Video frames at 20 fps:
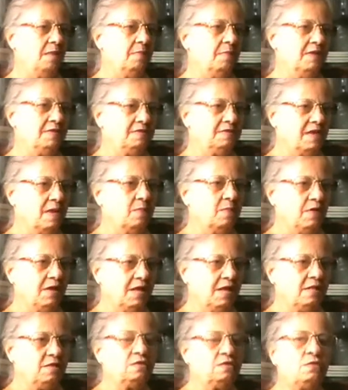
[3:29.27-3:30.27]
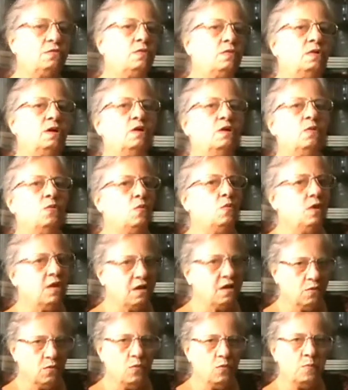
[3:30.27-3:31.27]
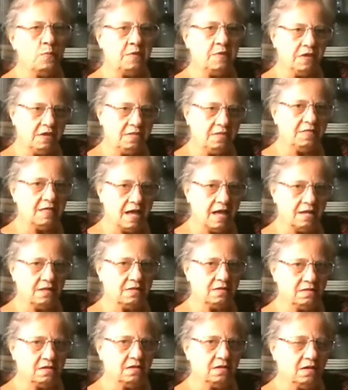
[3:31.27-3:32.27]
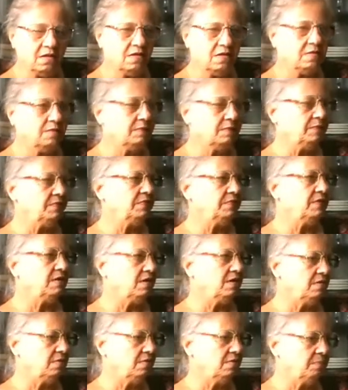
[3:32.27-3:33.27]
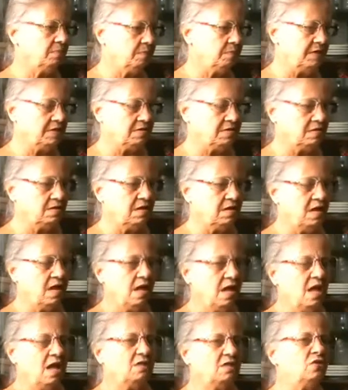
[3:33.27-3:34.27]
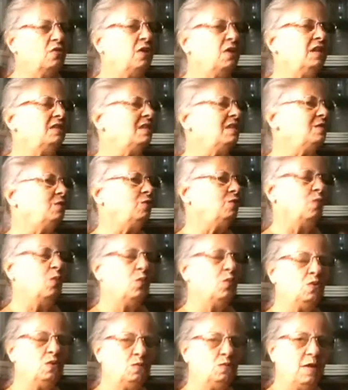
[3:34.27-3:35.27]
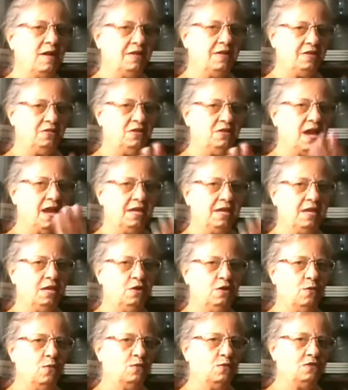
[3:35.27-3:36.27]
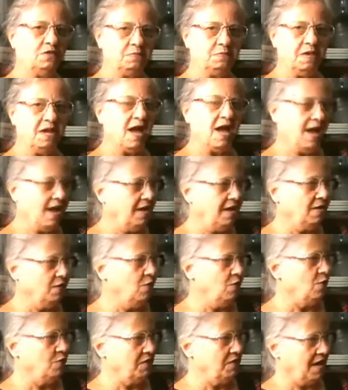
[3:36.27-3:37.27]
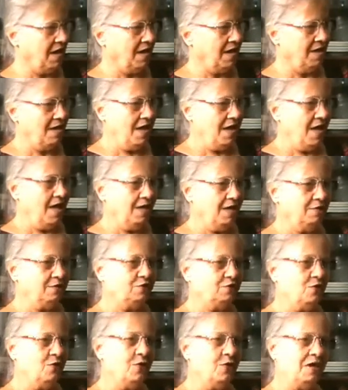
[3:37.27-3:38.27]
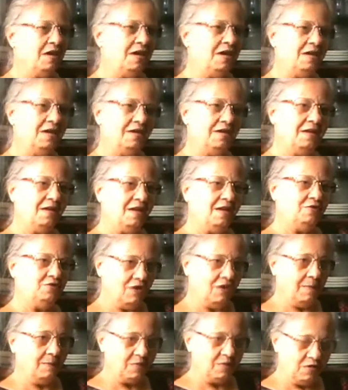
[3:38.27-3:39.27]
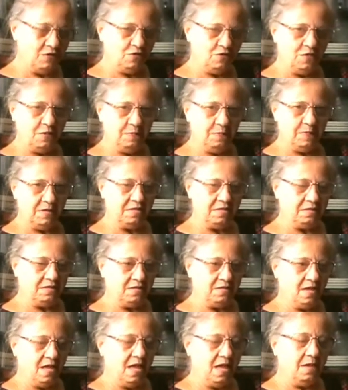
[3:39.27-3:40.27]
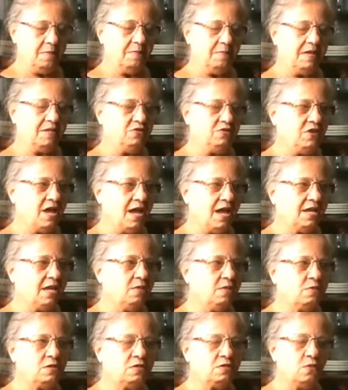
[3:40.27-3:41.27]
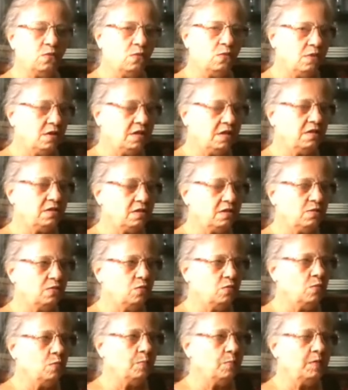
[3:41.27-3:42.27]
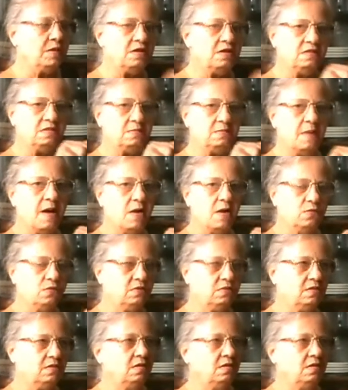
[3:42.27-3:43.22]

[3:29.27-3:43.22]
But someone else threw a hula hoop in that pit. So he said, don't worry, Jackie knows me, I'll go there. So he jumped into the pit, but Jackie was holding the hoop in its mouth.